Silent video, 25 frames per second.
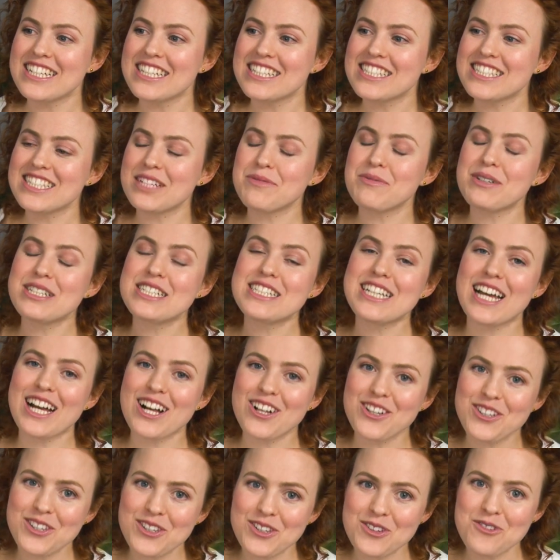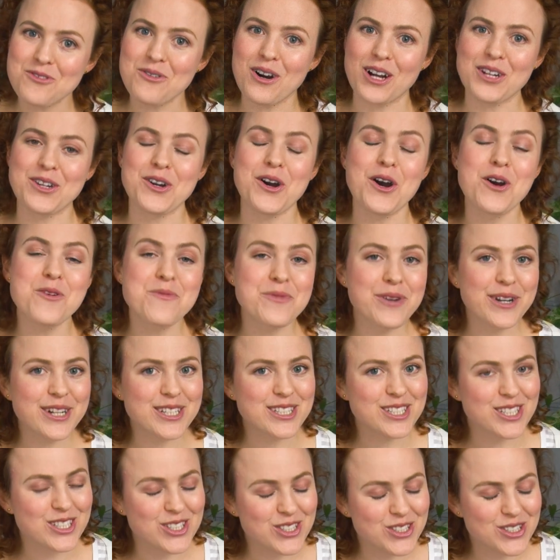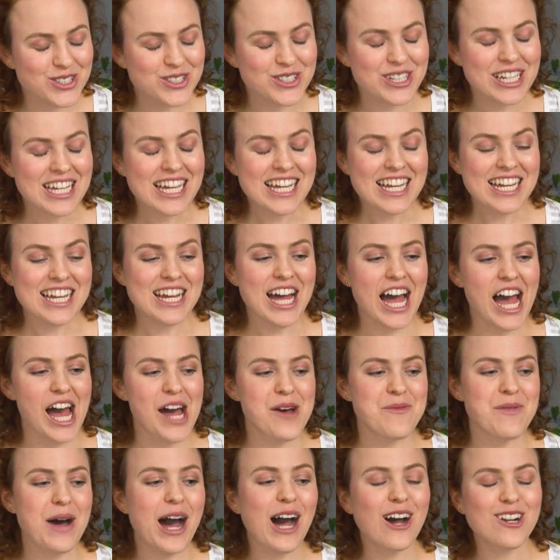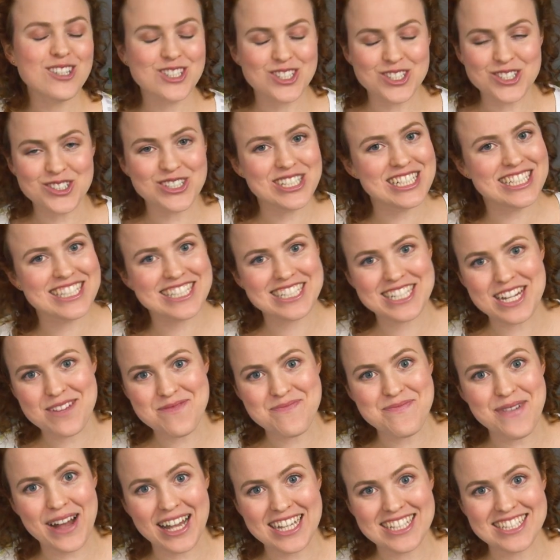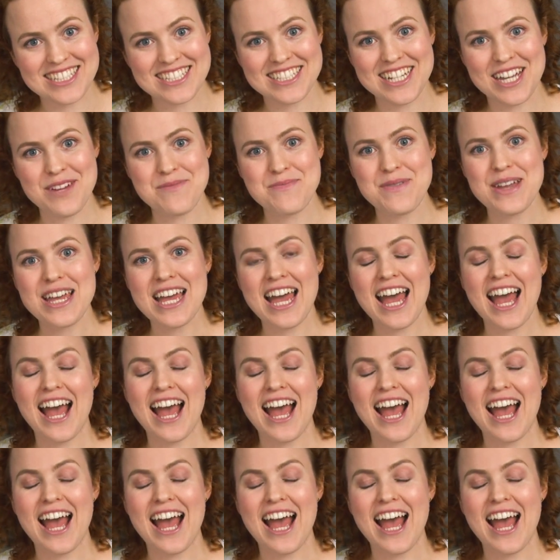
someone tell you what homework to do um, how to do it step by step.